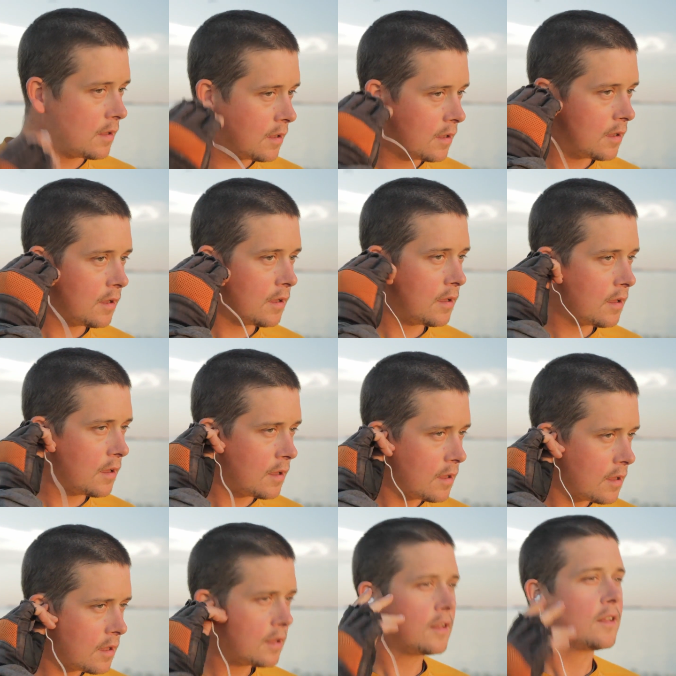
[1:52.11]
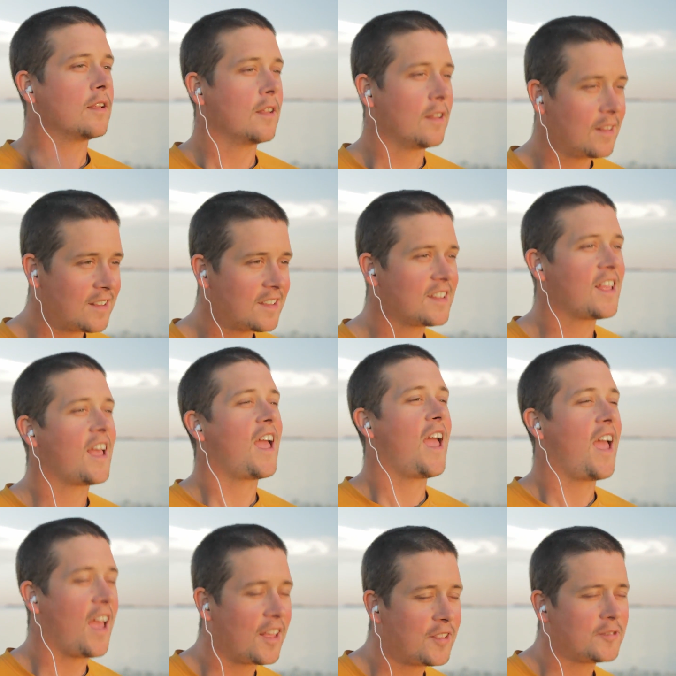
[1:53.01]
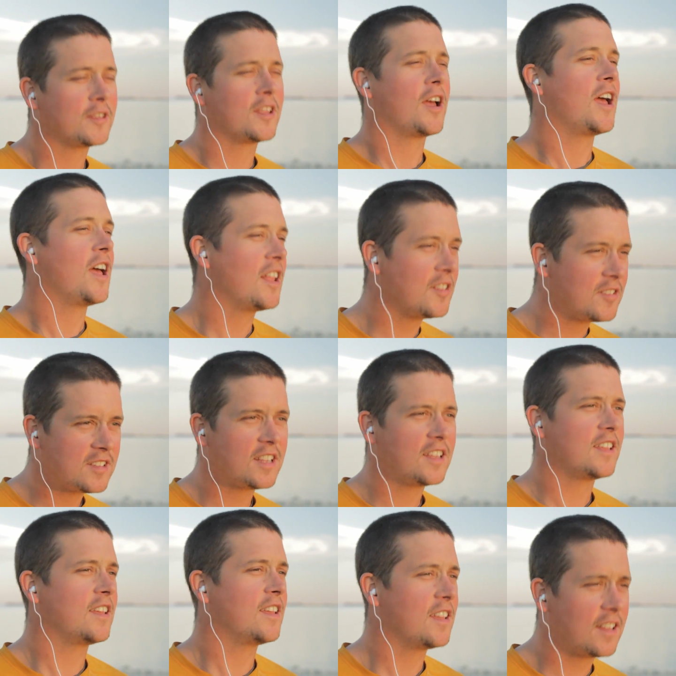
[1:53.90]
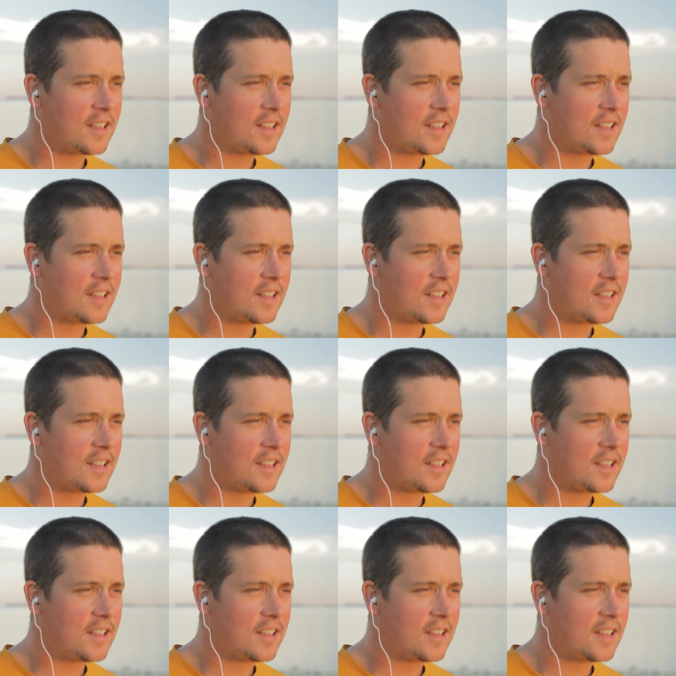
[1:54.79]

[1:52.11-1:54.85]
I can pop in AAA batteries and keep jamming. Got